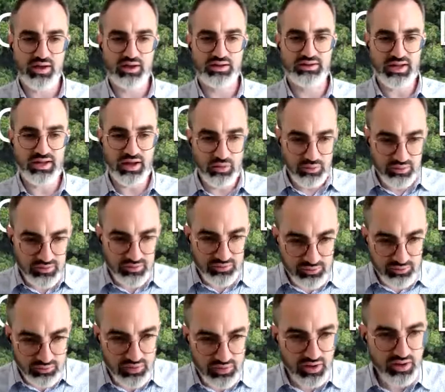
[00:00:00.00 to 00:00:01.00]
Now it's
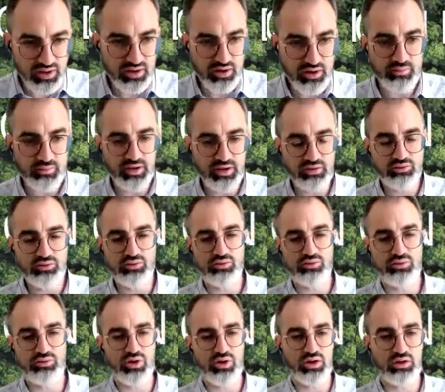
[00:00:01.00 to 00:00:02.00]
really coming
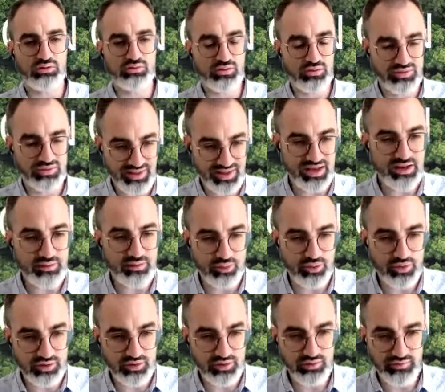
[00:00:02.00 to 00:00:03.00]
to uh,
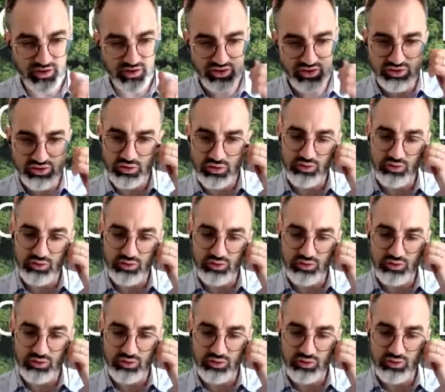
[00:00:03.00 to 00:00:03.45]
sustainable innovation.